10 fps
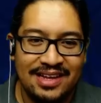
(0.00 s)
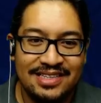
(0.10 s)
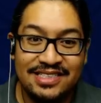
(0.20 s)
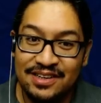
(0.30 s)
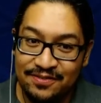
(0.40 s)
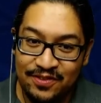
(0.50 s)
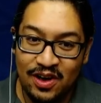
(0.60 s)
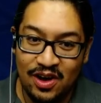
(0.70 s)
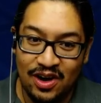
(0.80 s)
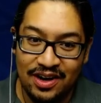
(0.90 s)

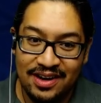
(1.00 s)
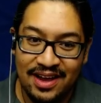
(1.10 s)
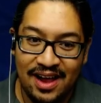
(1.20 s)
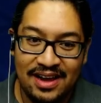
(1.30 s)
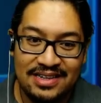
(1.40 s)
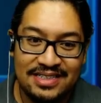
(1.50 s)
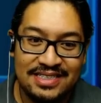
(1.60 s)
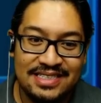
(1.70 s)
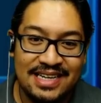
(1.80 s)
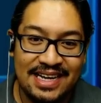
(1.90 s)
Jafar
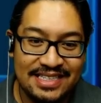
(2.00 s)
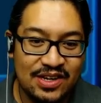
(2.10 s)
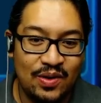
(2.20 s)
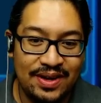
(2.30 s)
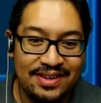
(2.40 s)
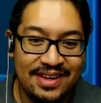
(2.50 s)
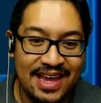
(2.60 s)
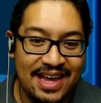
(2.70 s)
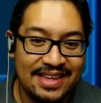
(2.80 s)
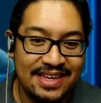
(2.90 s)
is going to get